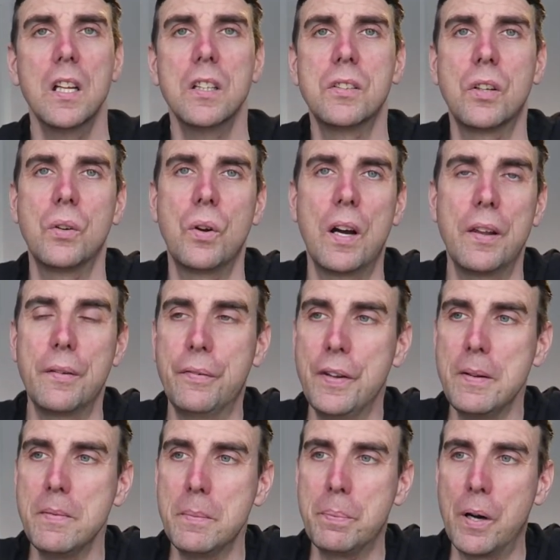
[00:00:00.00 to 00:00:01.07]
So the
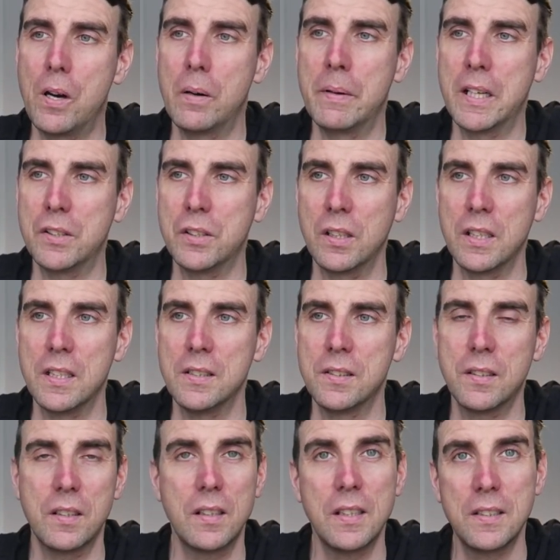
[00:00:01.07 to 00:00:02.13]
Fimi Palm actually
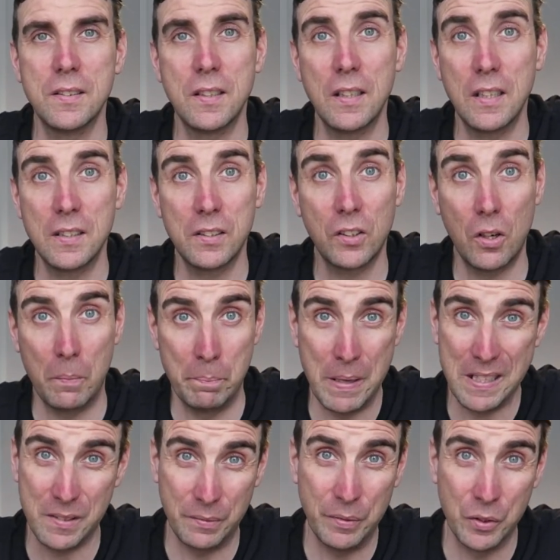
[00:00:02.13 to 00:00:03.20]
is is it's got
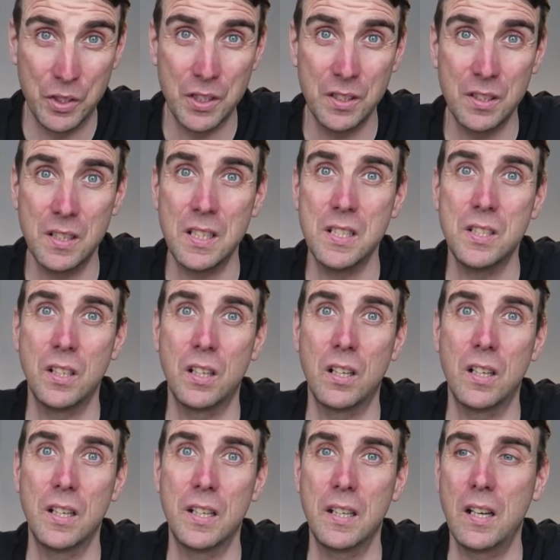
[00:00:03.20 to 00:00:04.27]
better footage than the DJI.
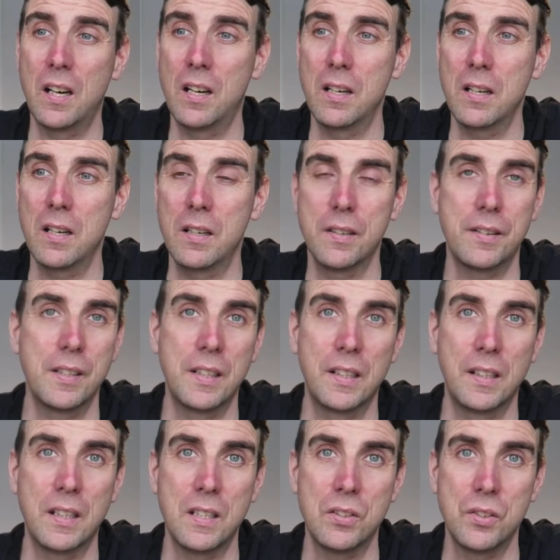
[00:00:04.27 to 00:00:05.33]
I I
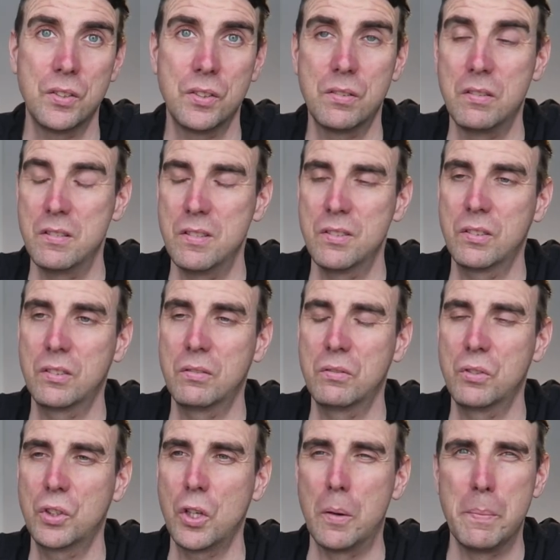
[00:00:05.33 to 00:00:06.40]
think it's just it's
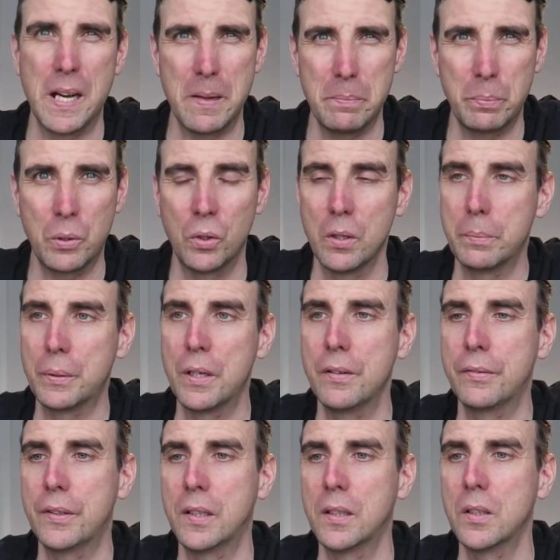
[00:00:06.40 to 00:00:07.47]
got a better color
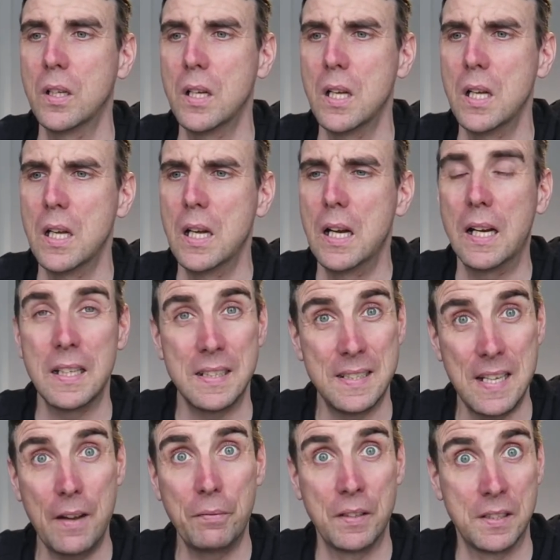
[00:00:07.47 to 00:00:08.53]
profile and it's
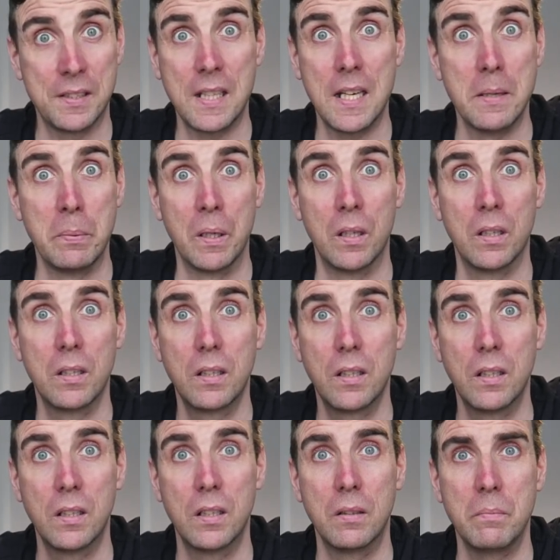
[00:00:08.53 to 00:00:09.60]
definitely stabler.
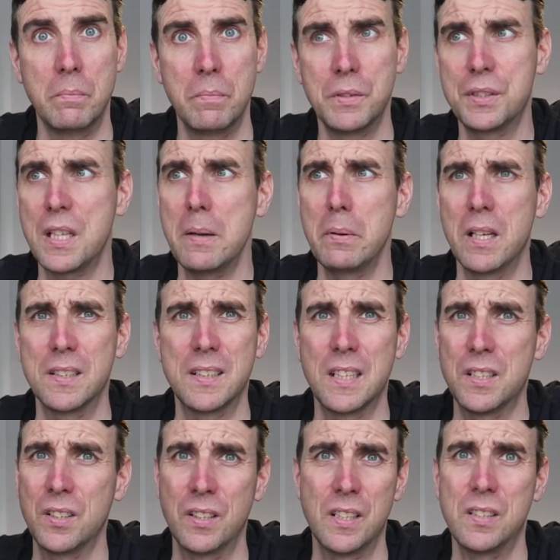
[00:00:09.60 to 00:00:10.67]
Um, the
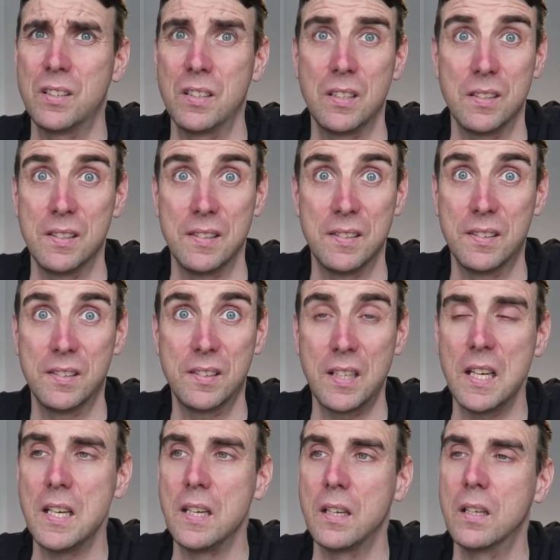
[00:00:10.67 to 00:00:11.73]
stabilization this is
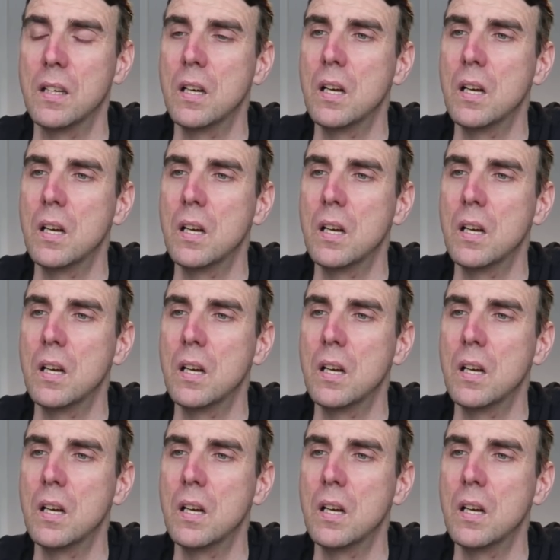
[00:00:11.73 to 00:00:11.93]
insane.